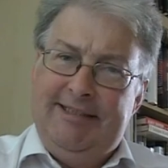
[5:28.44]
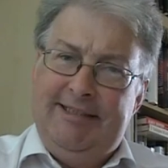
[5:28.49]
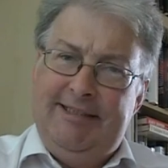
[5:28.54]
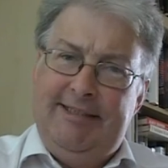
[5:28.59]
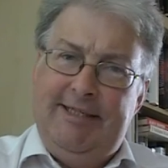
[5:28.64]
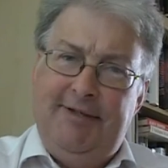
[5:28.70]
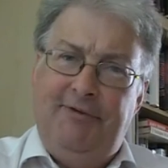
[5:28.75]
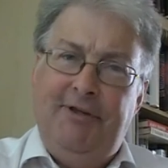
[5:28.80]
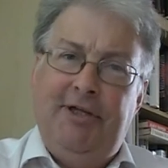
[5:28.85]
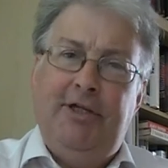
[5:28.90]

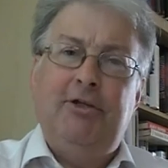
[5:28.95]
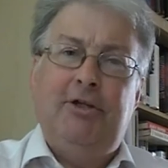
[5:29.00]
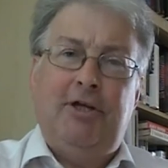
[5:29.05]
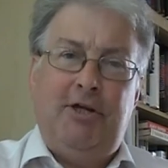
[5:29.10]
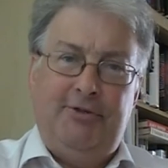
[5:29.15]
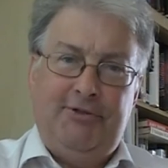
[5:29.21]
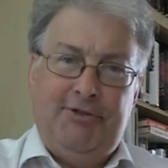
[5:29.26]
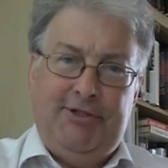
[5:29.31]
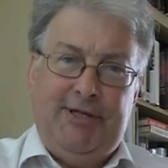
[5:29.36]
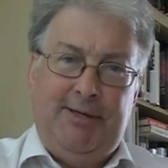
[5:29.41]
Difficult
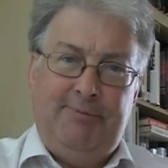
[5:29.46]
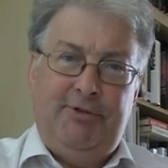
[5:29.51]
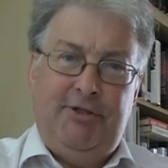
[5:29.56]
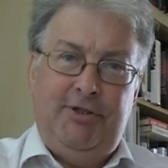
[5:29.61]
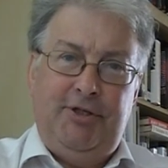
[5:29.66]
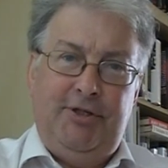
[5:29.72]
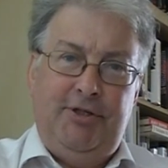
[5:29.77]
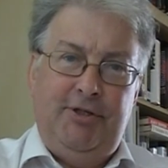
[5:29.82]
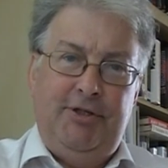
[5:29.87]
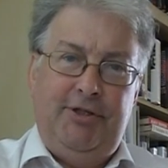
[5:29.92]

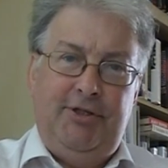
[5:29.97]
concept